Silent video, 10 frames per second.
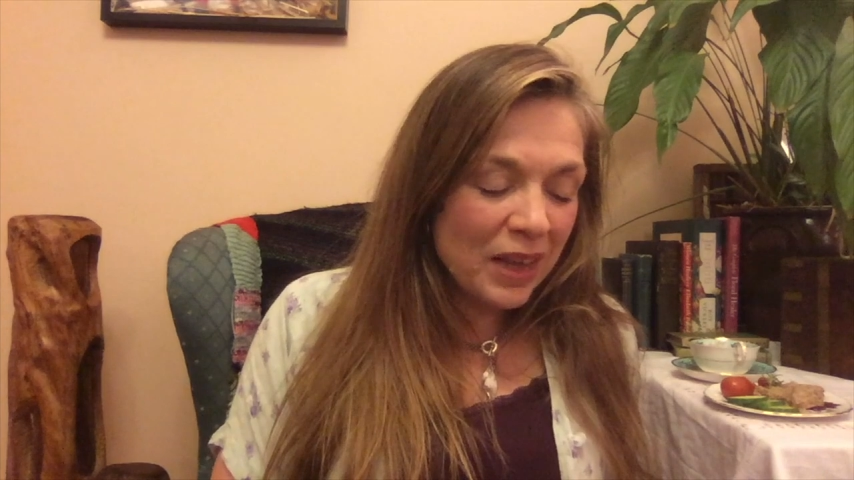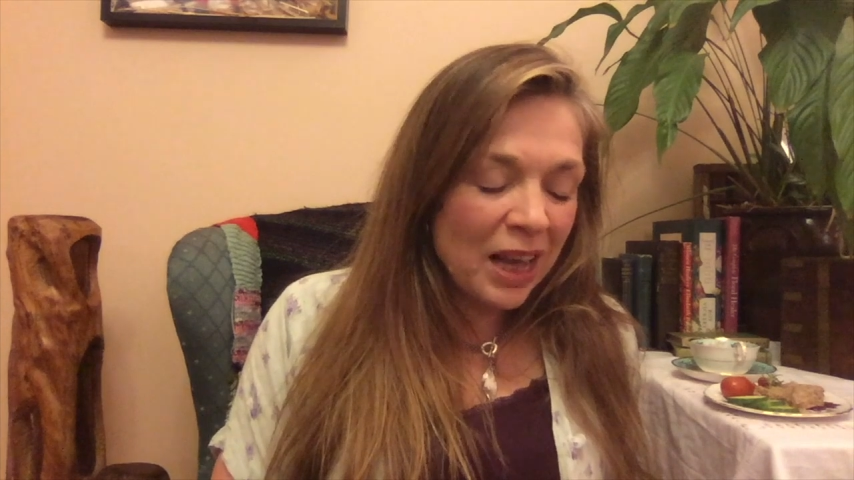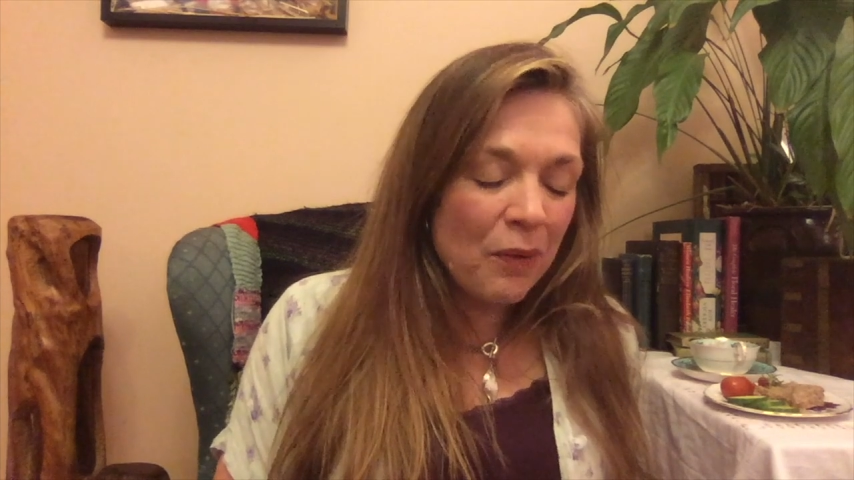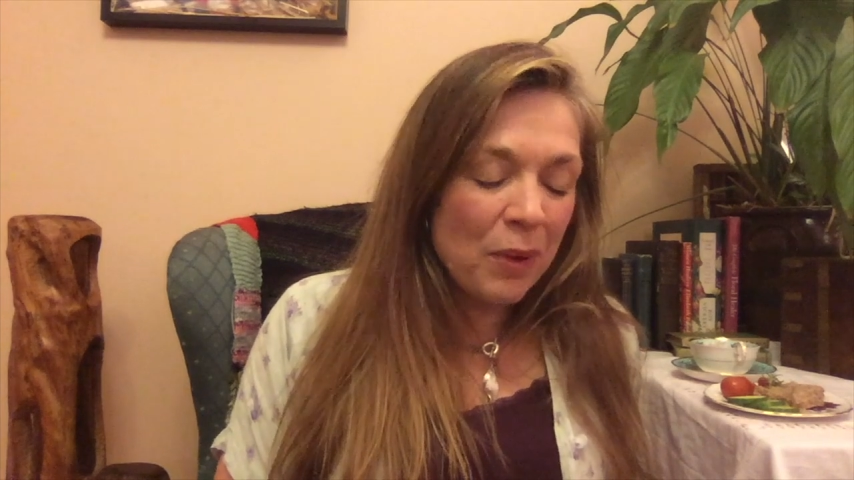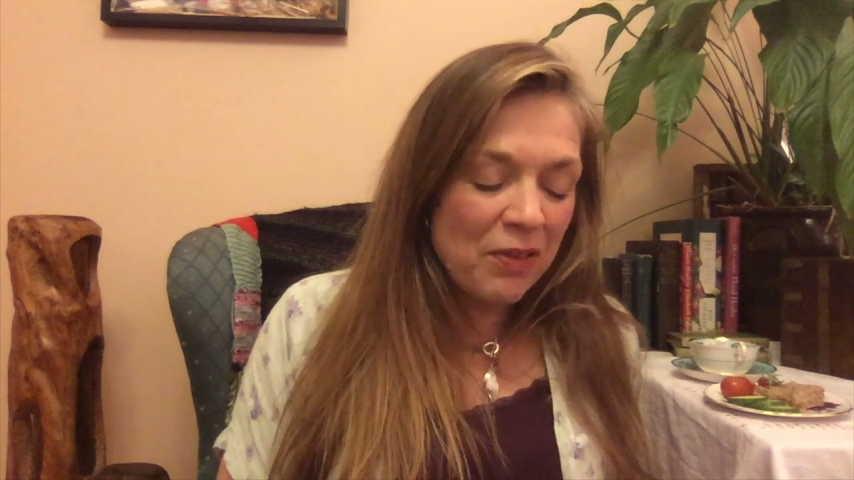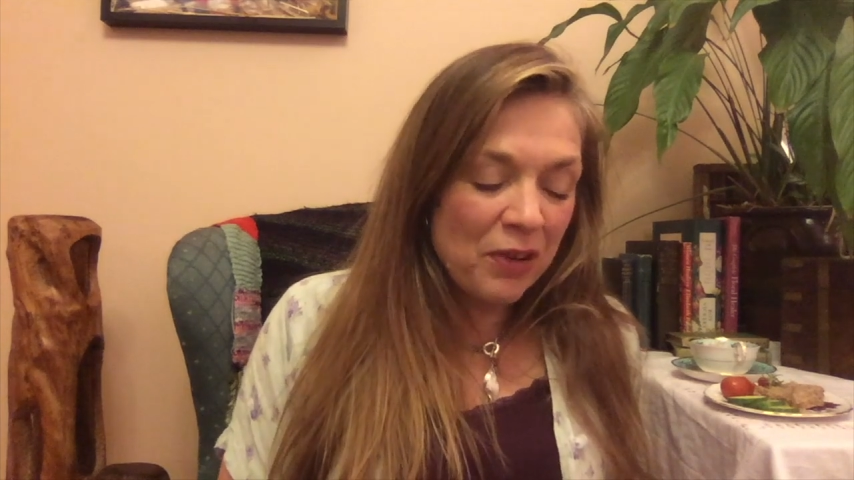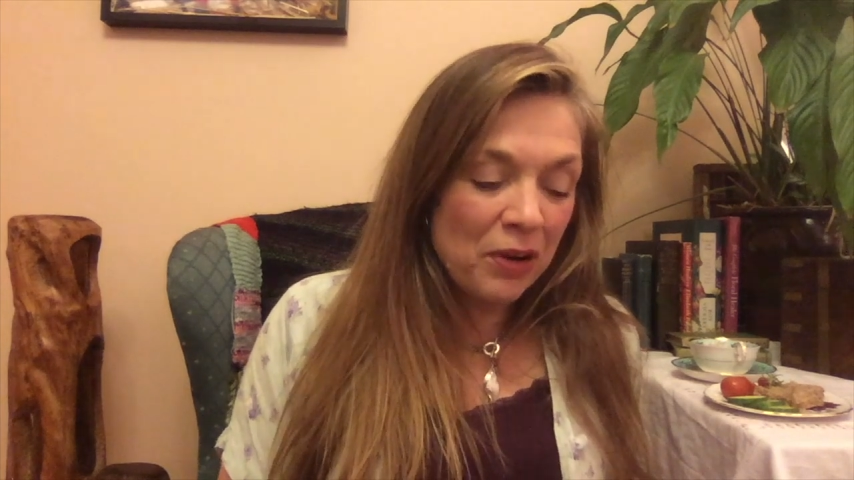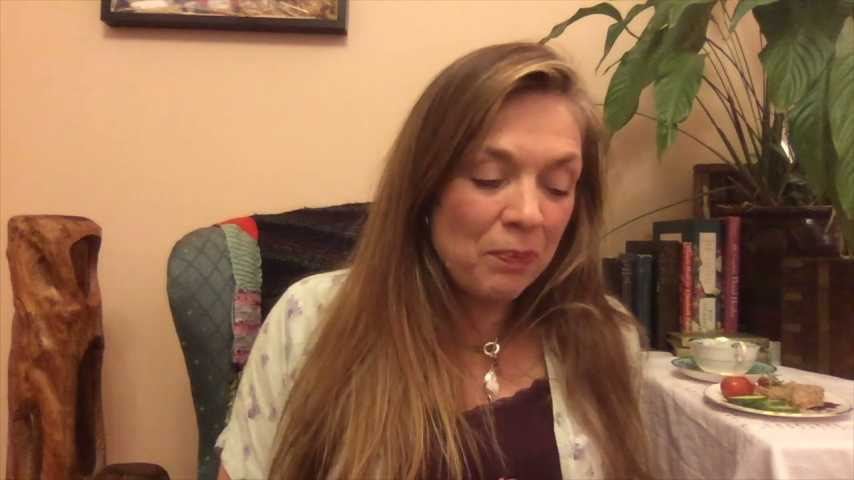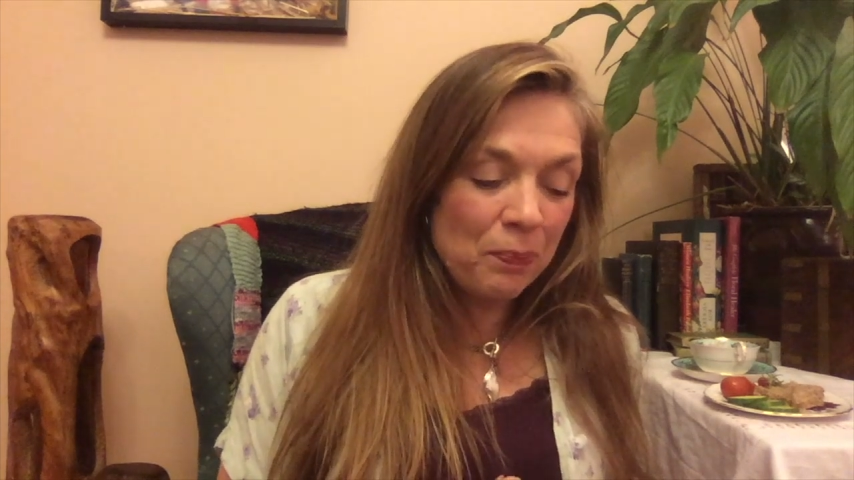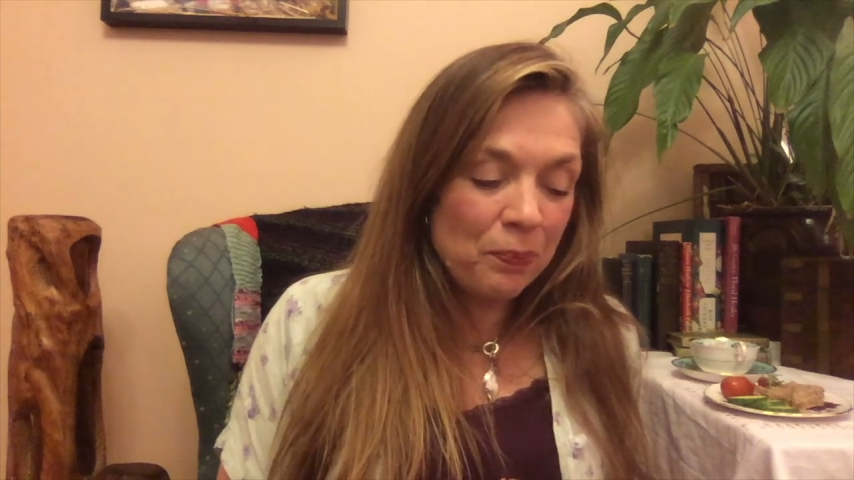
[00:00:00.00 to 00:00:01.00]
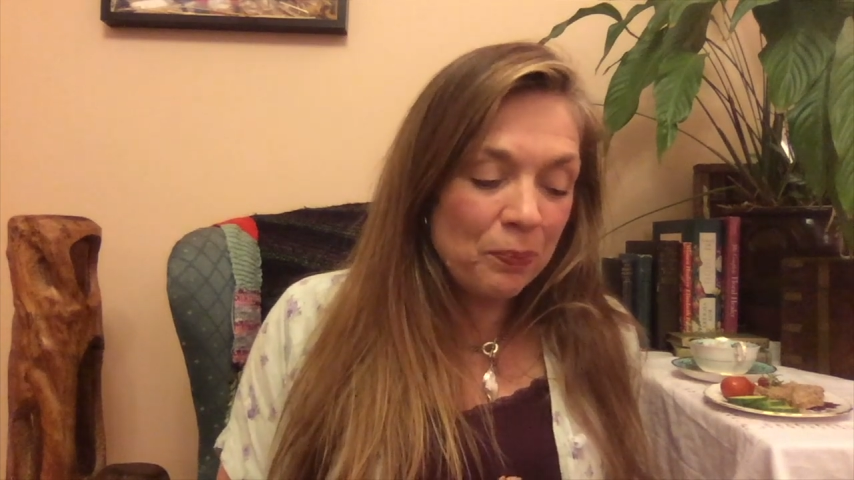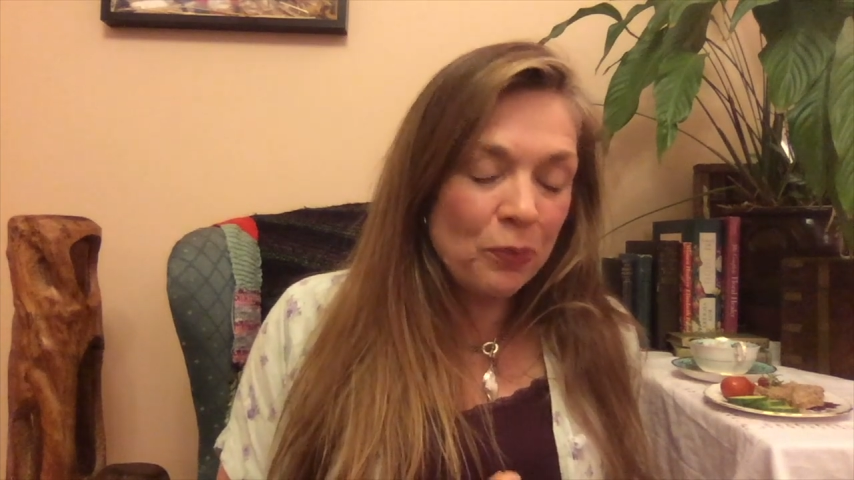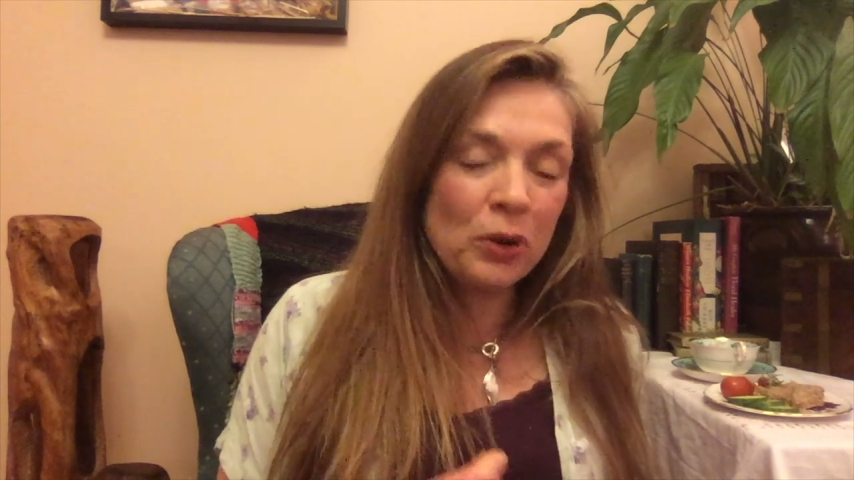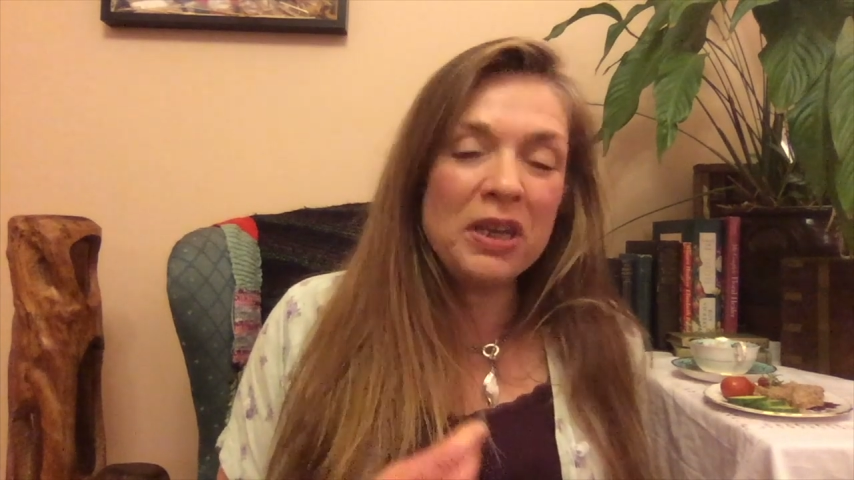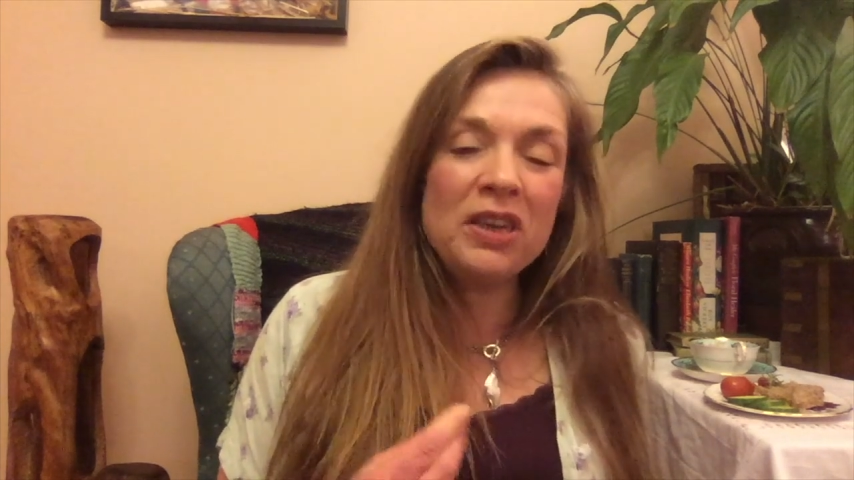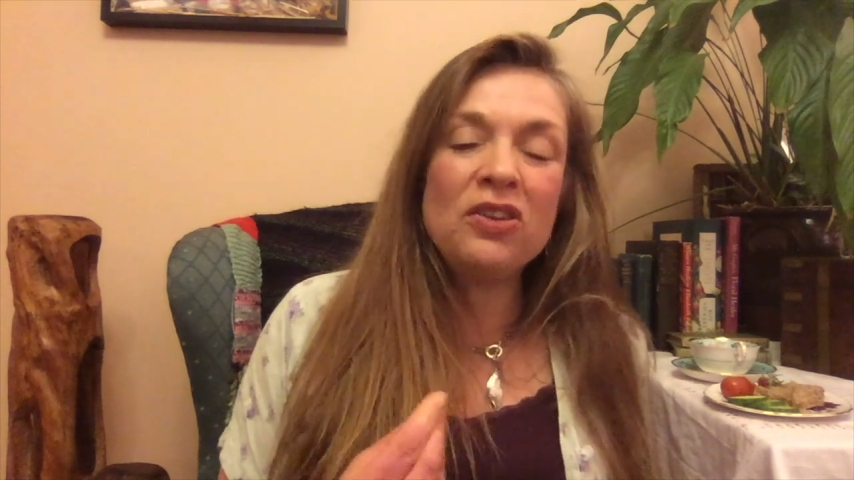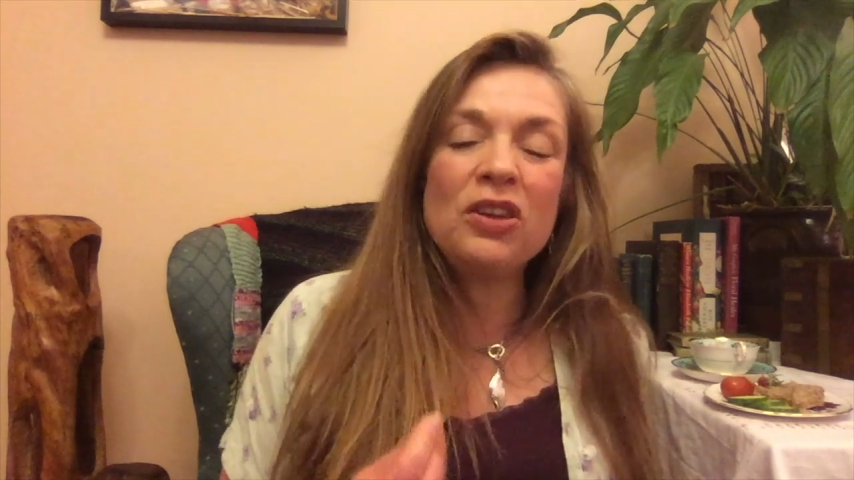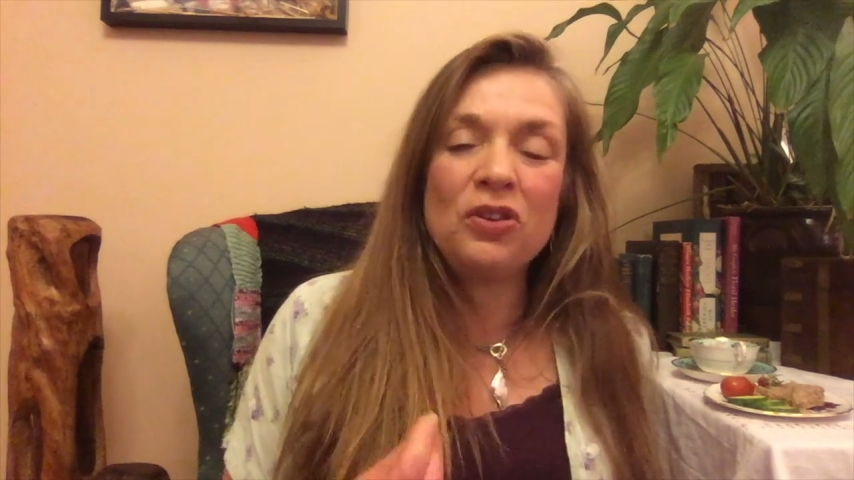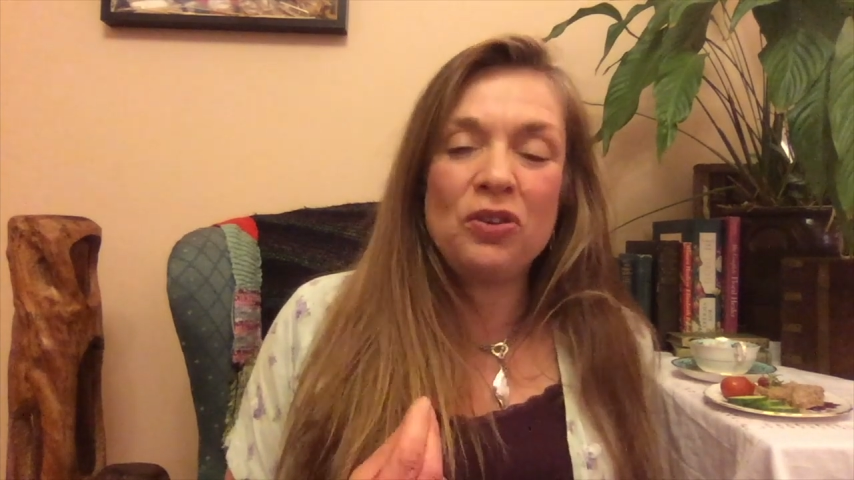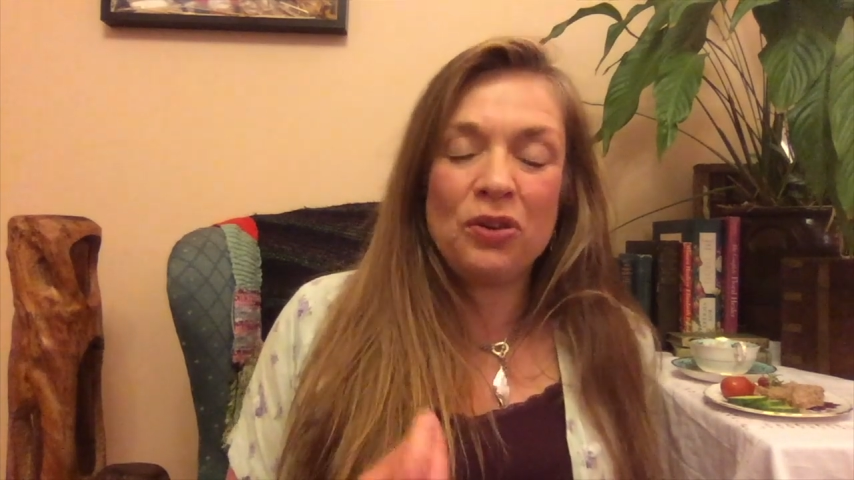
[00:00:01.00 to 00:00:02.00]
however, what he
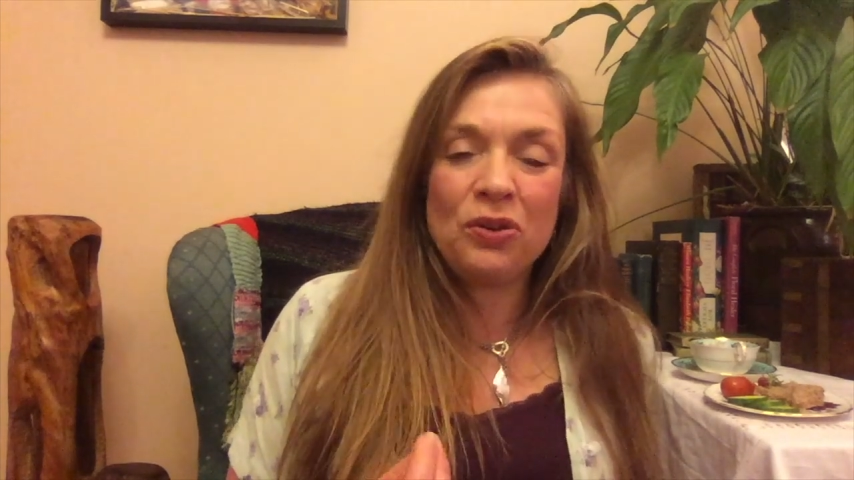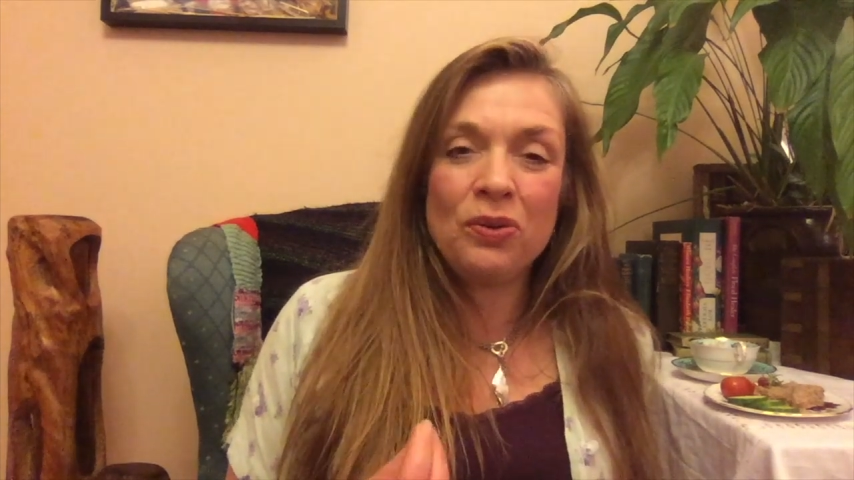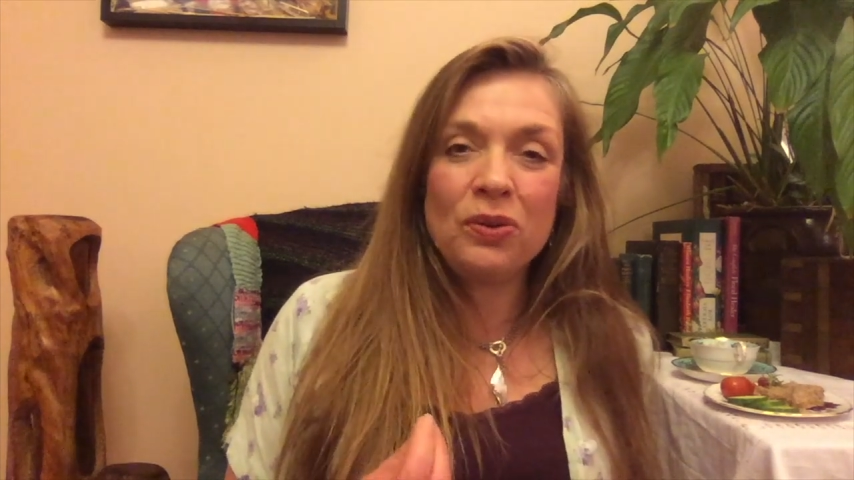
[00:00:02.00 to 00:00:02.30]
did do